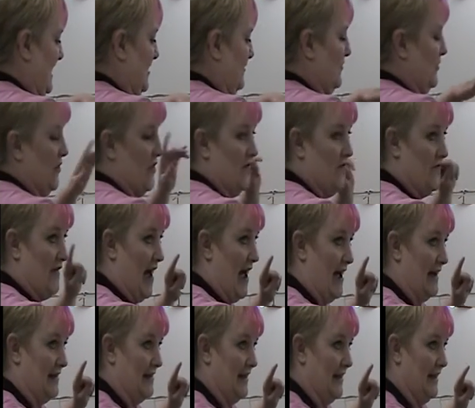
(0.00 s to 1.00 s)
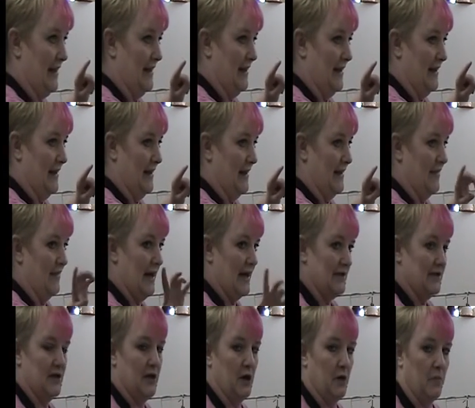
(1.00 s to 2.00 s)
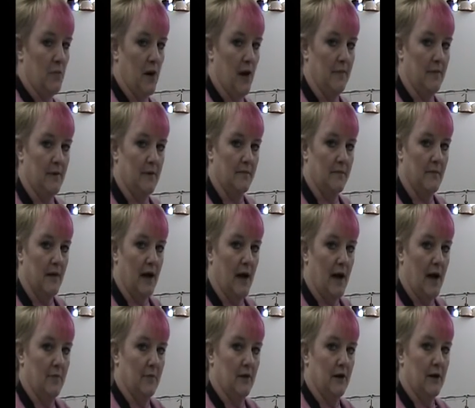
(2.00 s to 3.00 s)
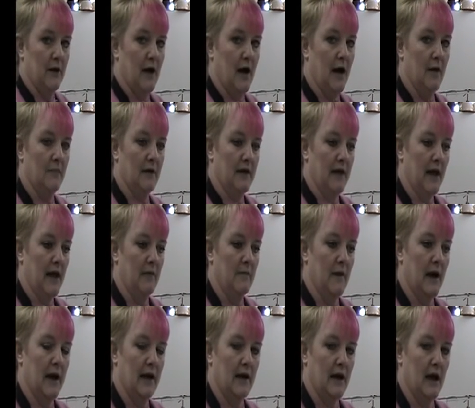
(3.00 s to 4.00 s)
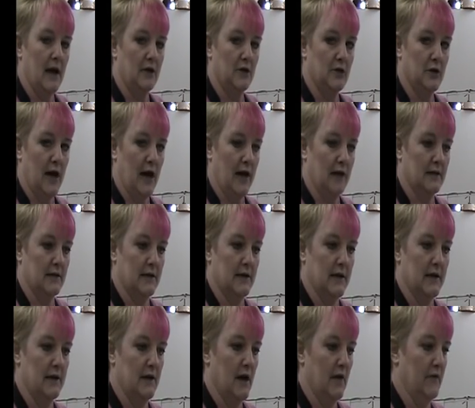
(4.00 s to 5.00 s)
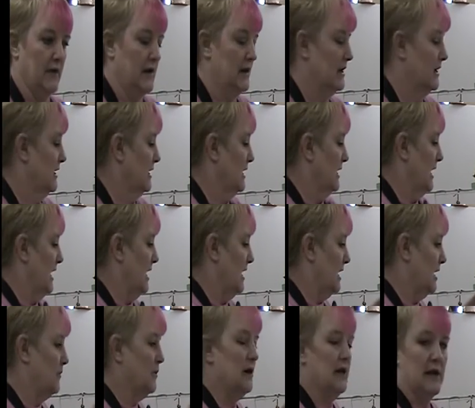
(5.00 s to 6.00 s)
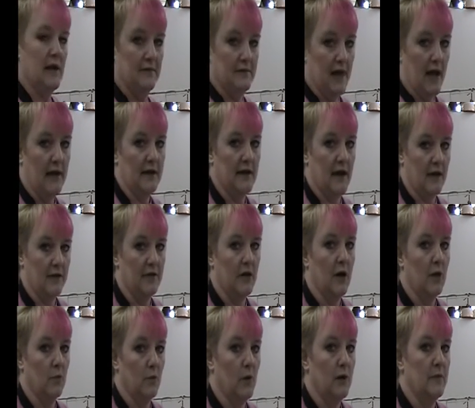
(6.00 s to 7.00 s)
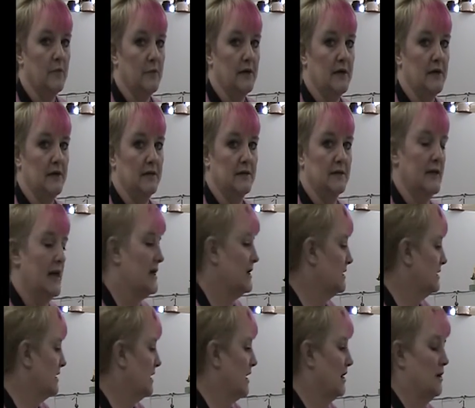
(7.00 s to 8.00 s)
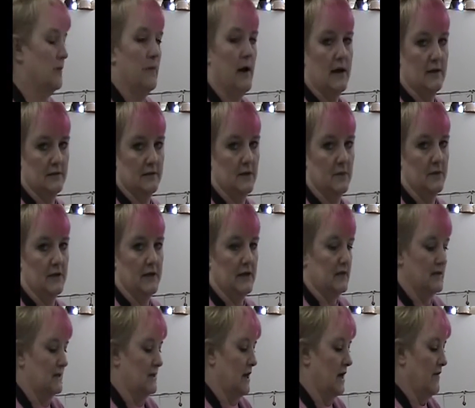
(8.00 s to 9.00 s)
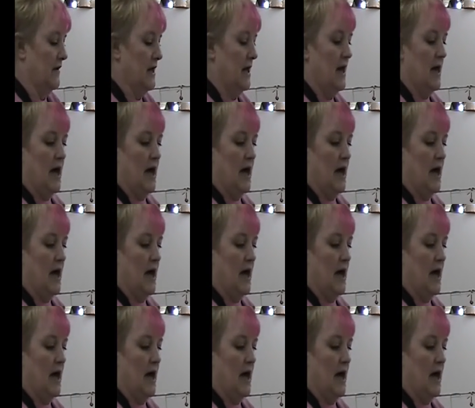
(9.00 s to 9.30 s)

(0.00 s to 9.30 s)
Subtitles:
For the fact that that's their problem. I'm going to obligate my contract end of it, and I'm going to get that cake there in one piece. They can cut around some of this stuff.